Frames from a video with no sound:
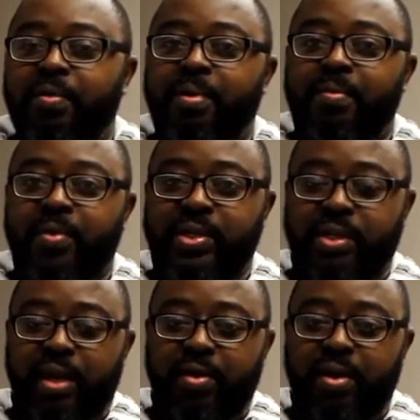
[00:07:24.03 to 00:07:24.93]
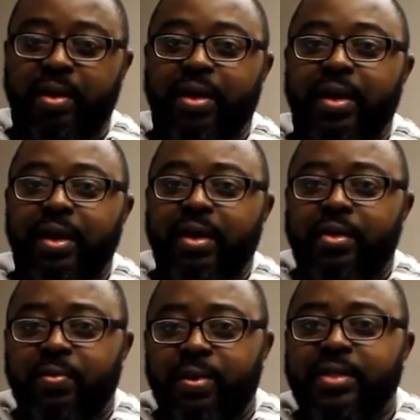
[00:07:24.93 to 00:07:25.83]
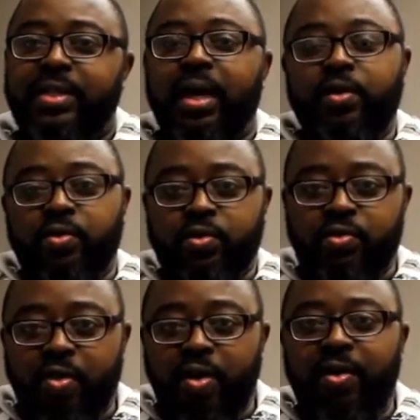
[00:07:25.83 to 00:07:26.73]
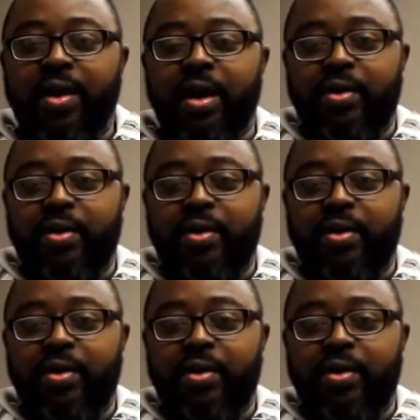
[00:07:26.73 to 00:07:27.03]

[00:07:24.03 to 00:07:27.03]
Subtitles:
Remember we said earlier, you want to see, are you strong?